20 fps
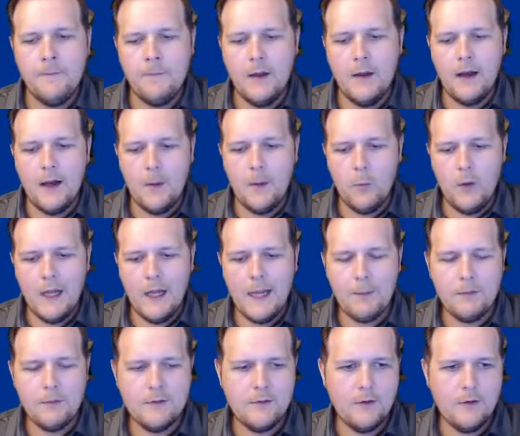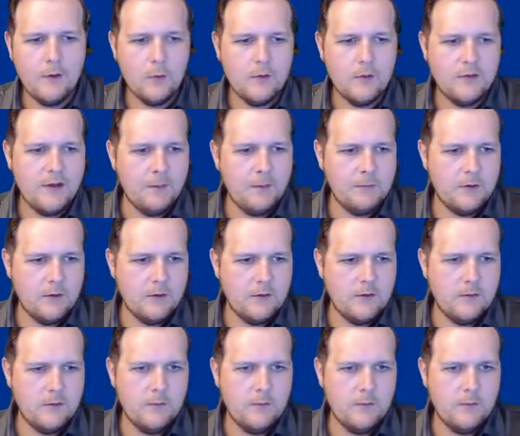what happens to the receptors?